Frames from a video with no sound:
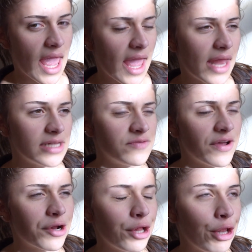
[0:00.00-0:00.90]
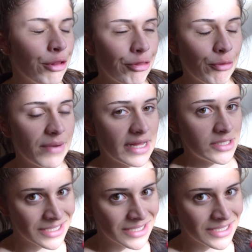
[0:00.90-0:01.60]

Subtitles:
and it's very luminous.